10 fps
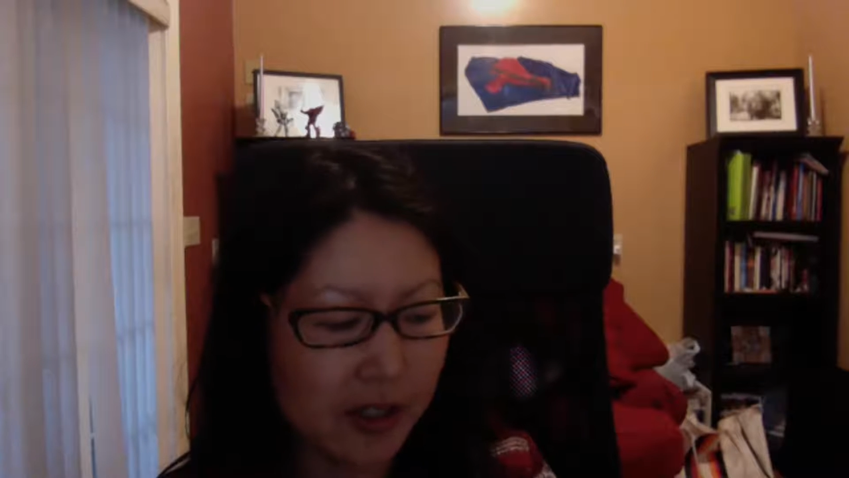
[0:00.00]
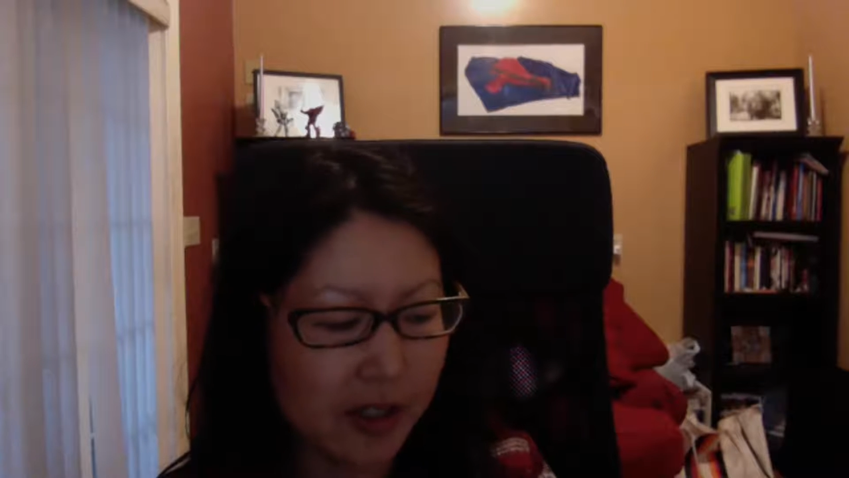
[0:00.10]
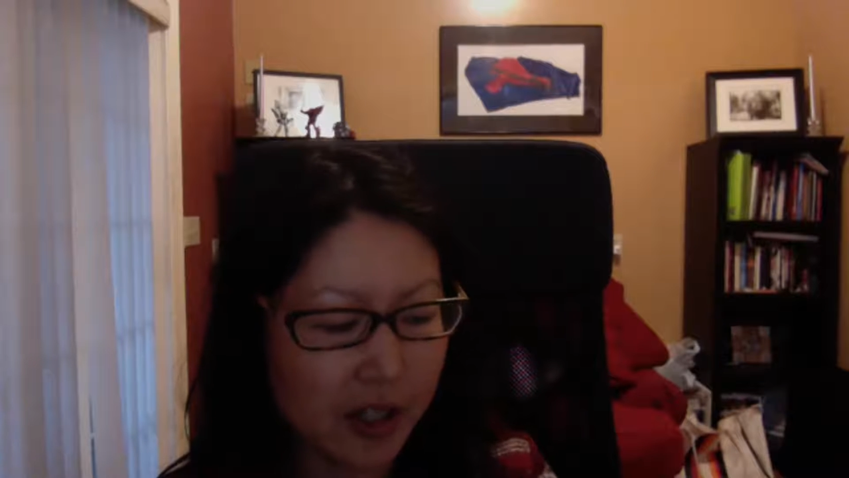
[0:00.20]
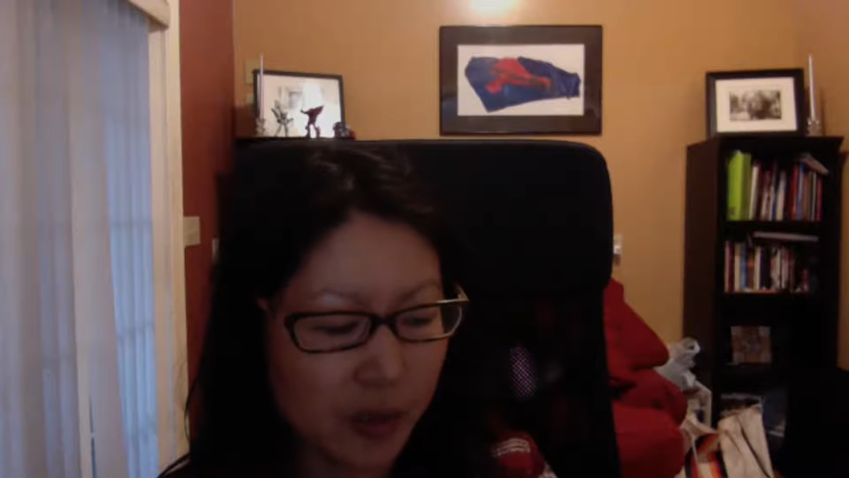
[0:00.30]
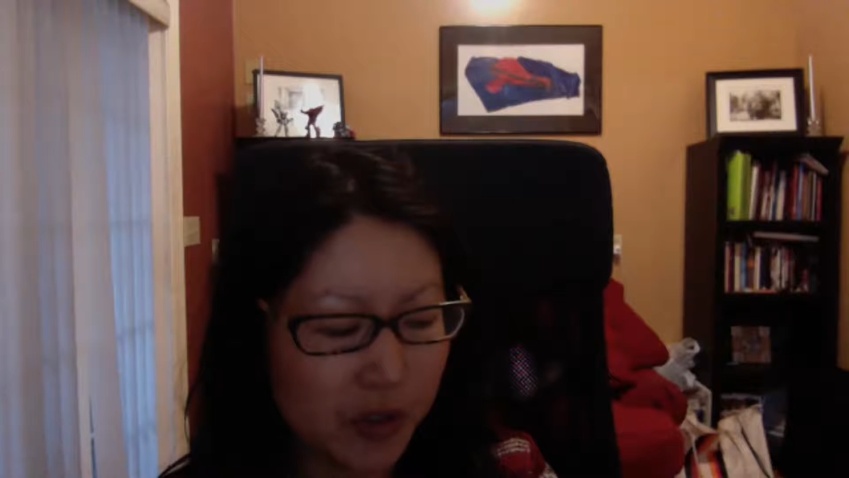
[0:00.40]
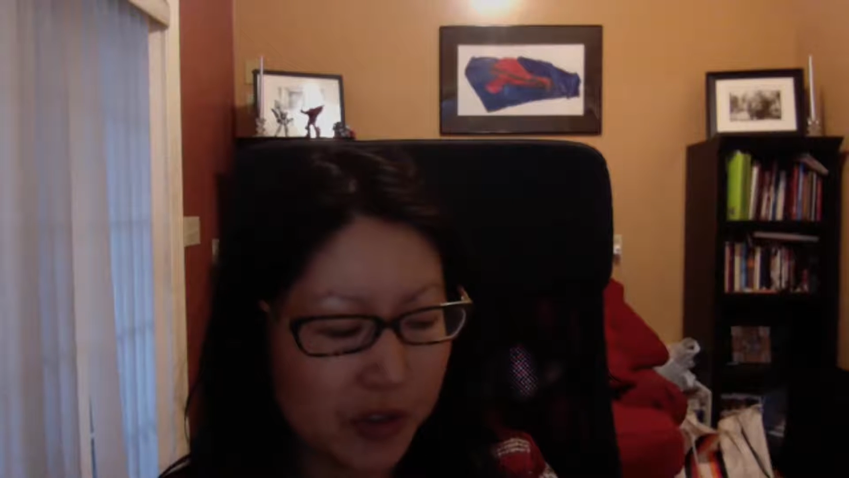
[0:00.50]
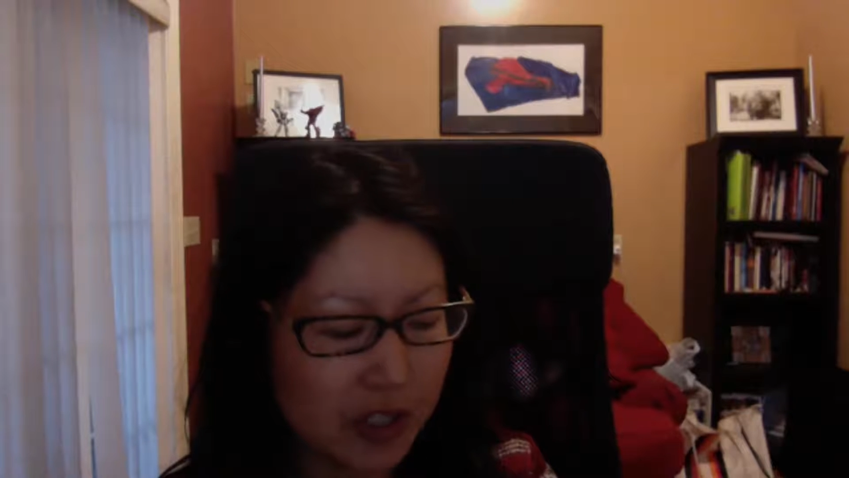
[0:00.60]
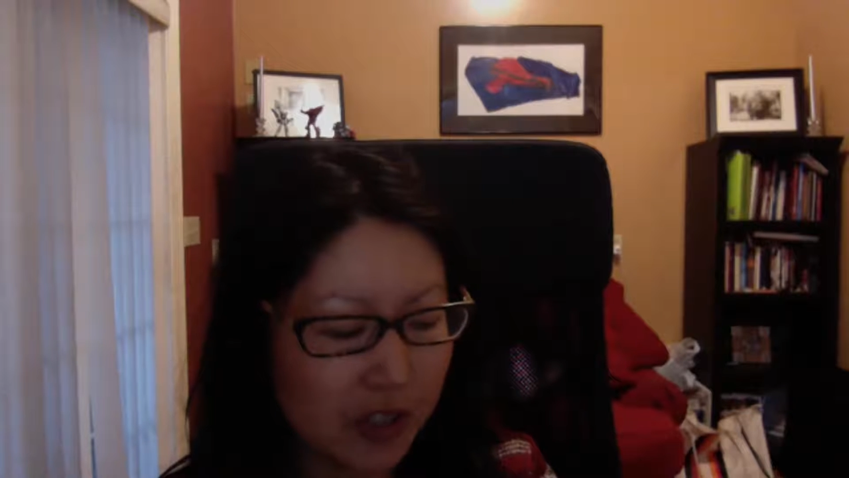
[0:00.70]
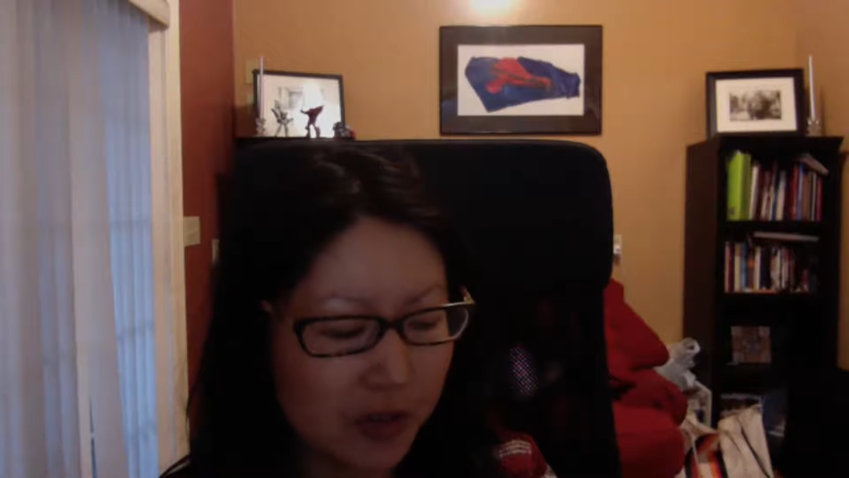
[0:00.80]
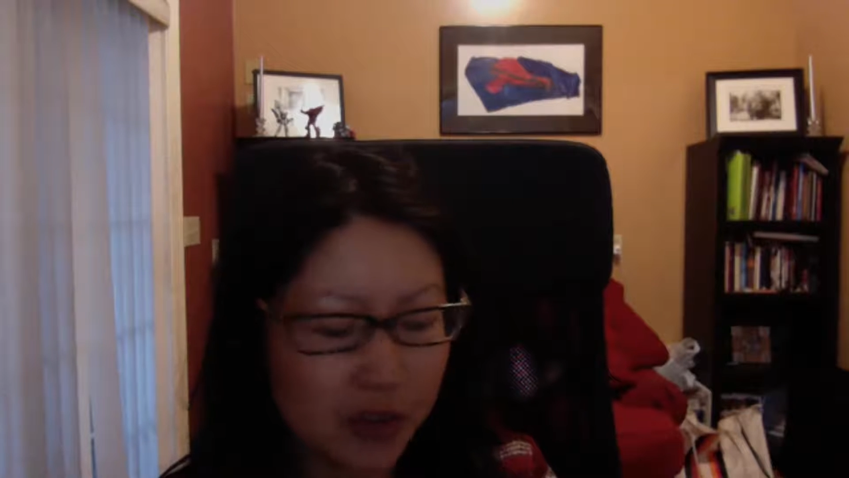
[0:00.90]
it will
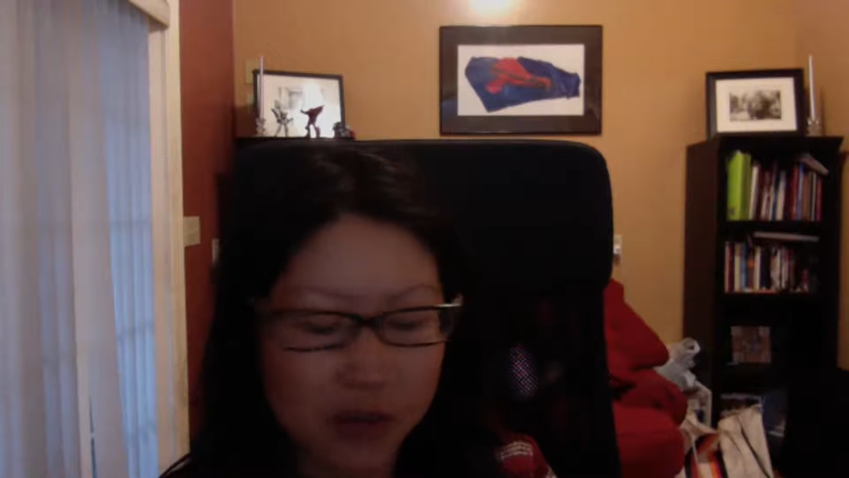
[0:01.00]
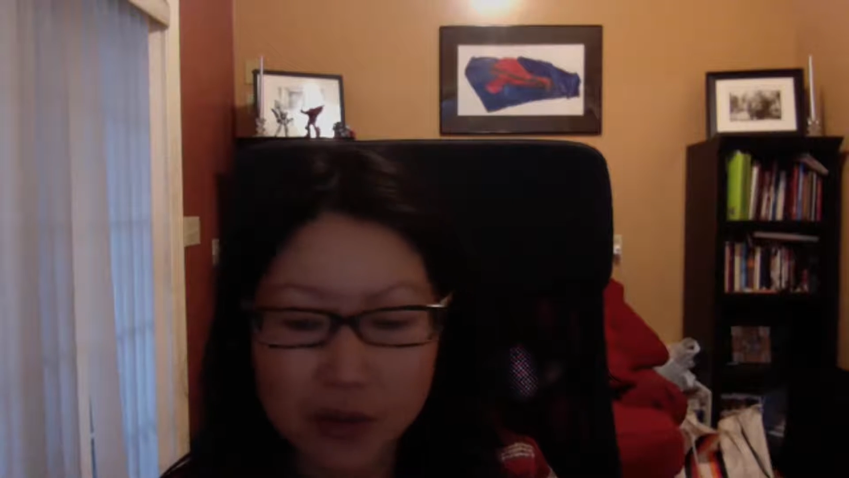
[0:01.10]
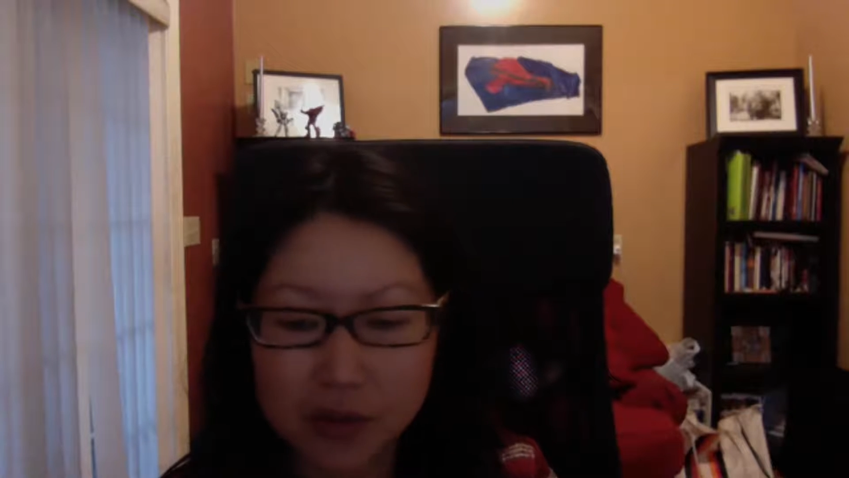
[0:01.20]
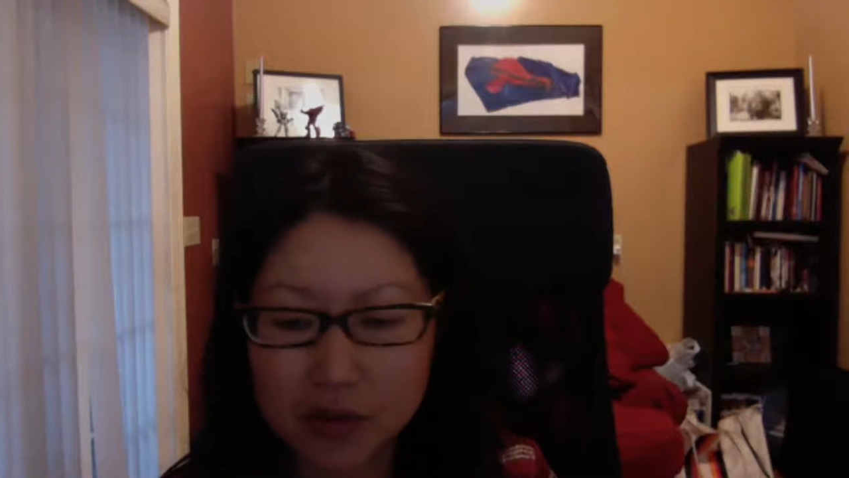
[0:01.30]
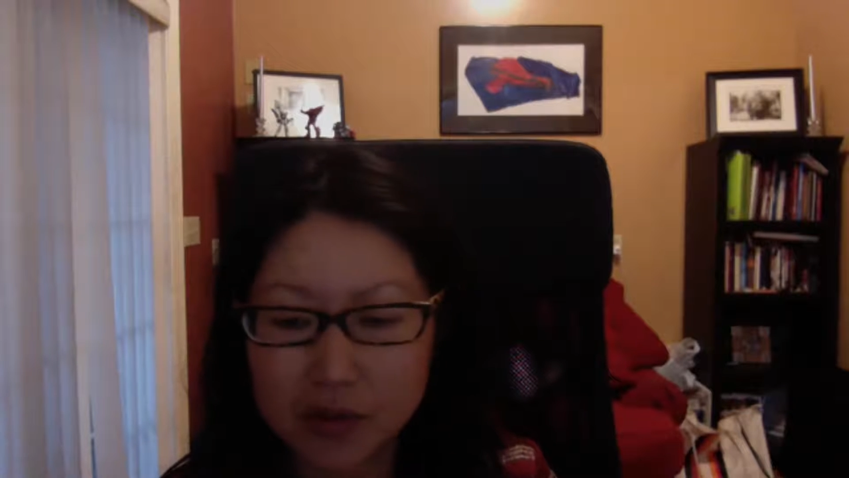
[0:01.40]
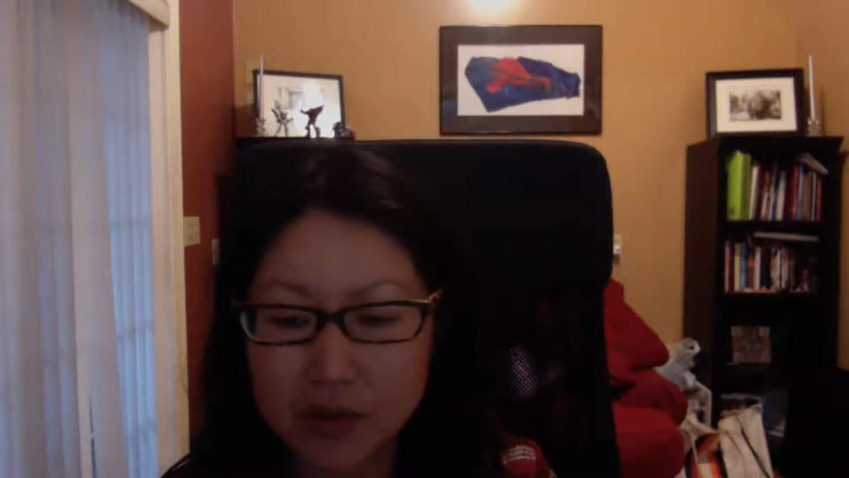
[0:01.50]
give you